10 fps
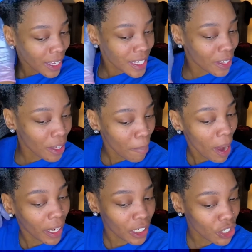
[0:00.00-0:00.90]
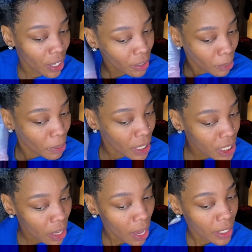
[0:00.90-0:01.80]
tell that my hair is drying a little bit,
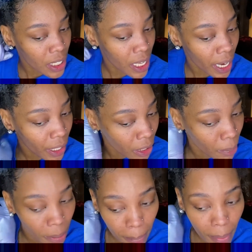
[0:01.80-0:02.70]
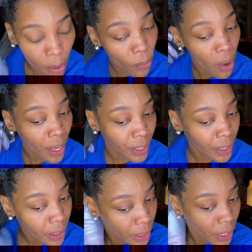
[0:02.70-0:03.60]
so I just add a little bit more
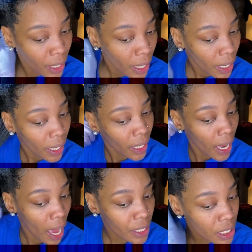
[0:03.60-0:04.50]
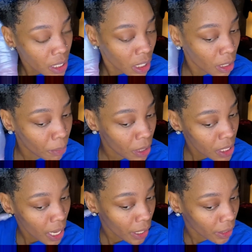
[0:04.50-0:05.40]
water and I just keep
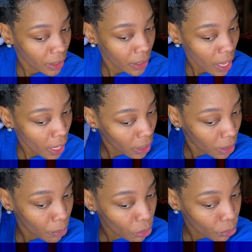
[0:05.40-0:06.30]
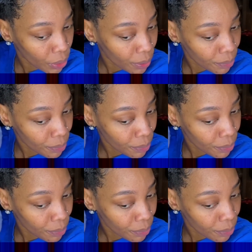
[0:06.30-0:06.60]
detangling. I keep going.